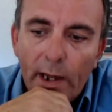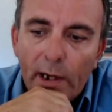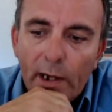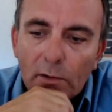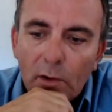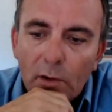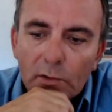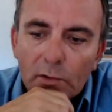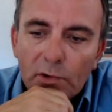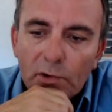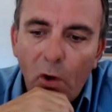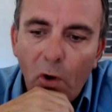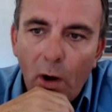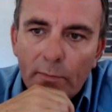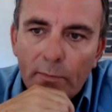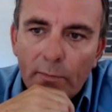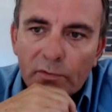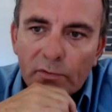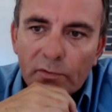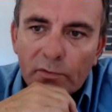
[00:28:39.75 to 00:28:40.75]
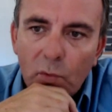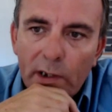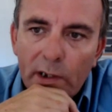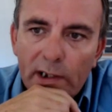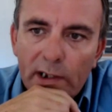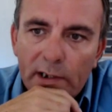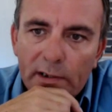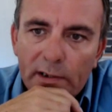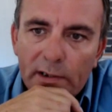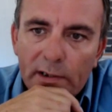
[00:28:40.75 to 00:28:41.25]
And a lot of times
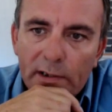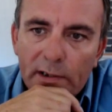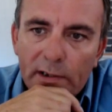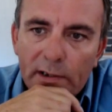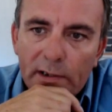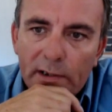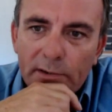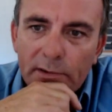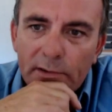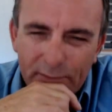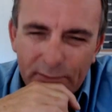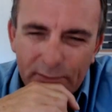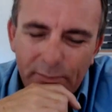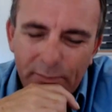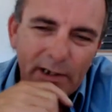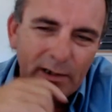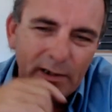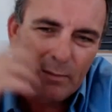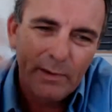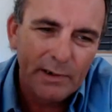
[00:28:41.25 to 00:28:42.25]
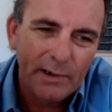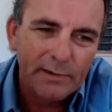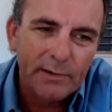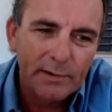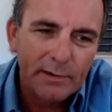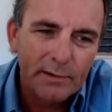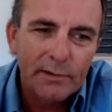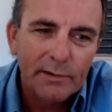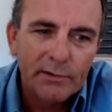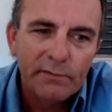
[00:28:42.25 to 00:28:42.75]
weeds, depending, I
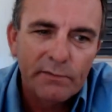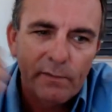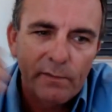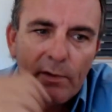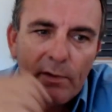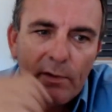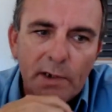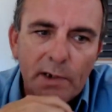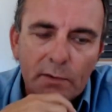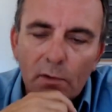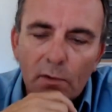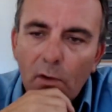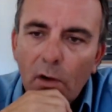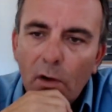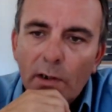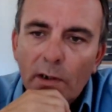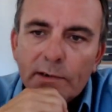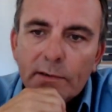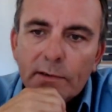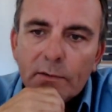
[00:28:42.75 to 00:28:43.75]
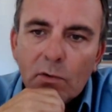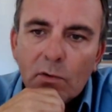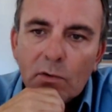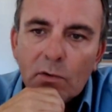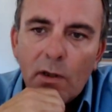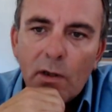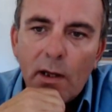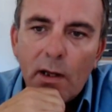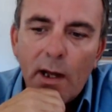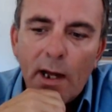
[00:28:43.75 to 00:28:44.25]
mean, this is a very
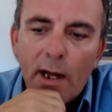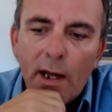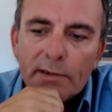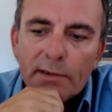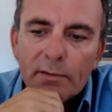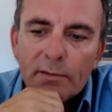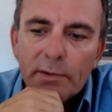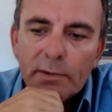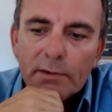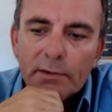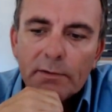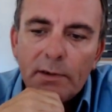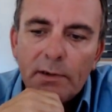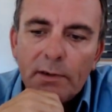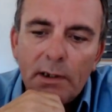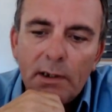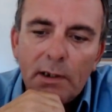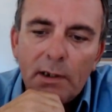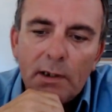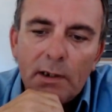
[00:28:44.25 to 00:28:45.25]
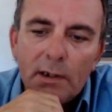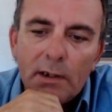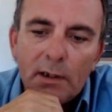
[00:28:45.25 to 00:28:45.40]
generalized answer, but